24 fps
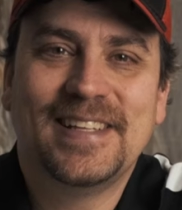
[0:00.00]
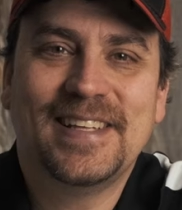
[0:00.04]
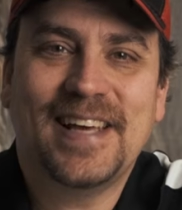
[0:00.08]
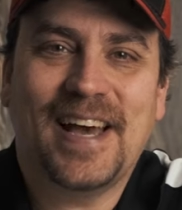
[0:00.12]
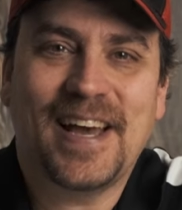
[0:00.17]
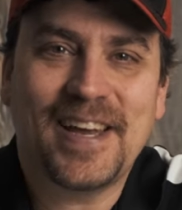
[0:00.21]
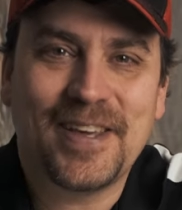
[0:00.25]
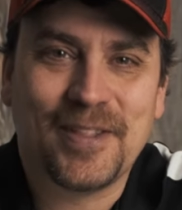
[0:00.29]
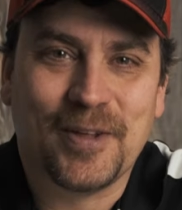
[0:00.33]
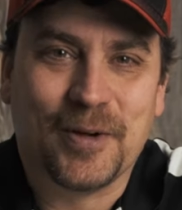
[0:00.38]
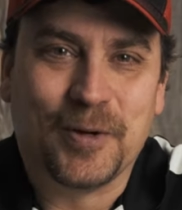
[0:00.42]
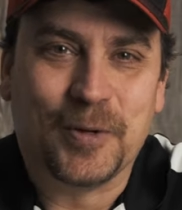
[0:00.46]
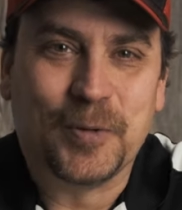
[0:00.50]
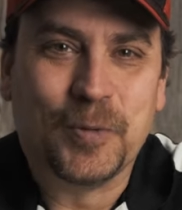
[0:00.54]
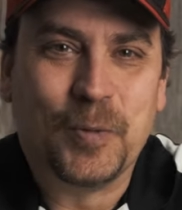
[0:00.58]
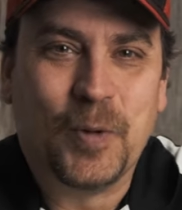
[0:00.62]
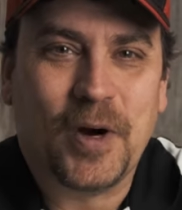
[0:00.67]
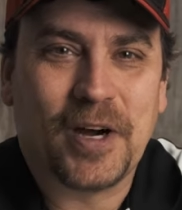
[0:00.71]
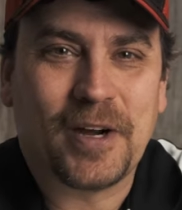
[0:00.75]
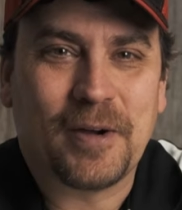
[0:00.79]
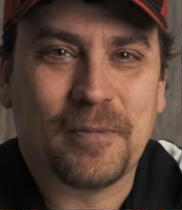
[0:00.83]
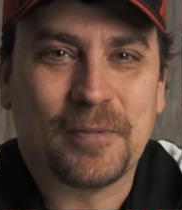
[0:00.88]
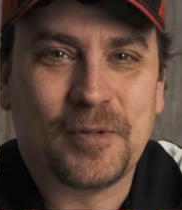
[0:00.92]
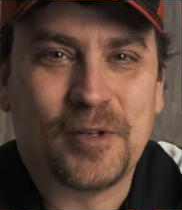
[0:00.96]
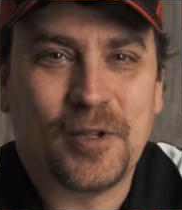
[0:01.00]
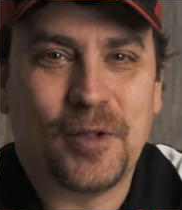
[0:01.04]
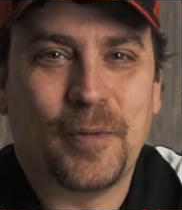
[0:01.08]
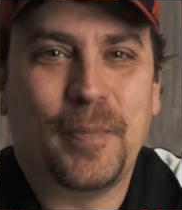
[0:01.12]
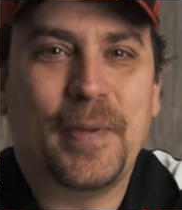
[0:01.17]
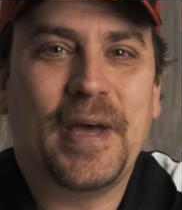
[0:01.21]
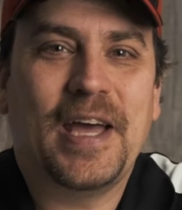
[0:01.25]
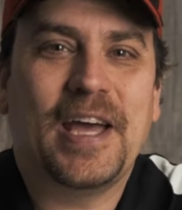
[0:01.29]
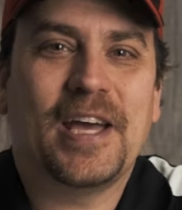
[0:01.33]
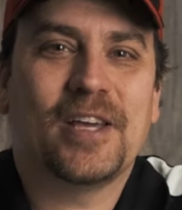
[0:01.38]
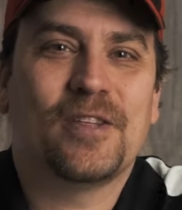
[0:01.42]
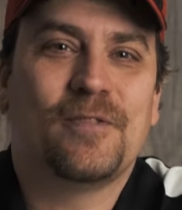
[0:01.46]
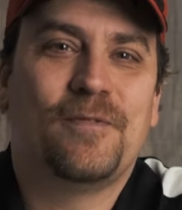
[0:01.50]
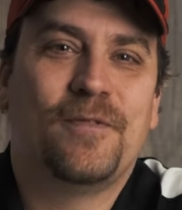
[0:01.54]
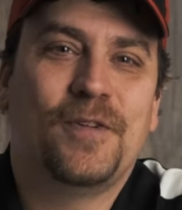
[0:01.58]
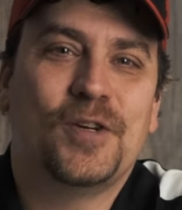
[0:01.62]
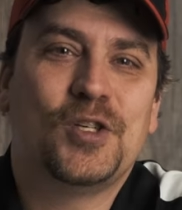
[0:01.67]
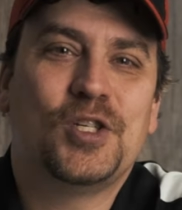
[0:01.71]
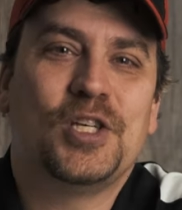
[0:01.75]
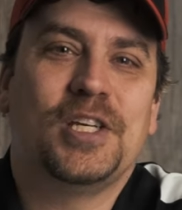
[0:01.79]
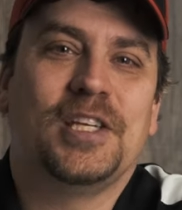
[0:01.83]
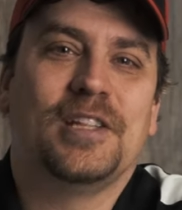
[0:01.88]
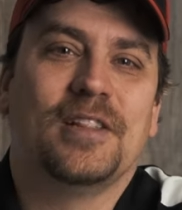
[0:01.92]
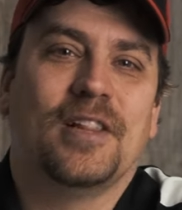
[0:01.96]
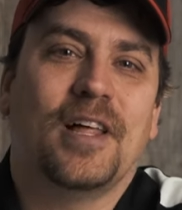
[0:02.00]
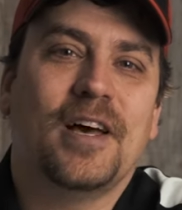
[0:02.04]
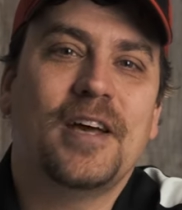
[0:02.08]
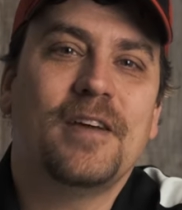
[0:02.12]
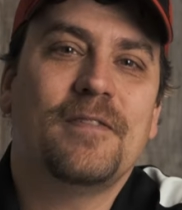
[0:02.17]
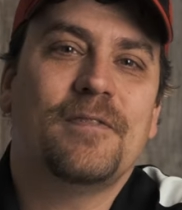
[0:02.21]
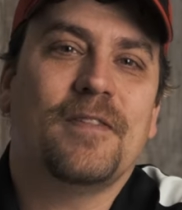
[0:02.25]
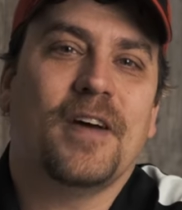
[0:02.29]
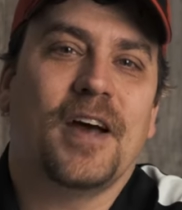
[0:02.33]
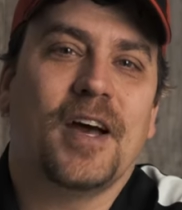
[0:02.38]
Hi there, welcome to the Bass Fishing Life.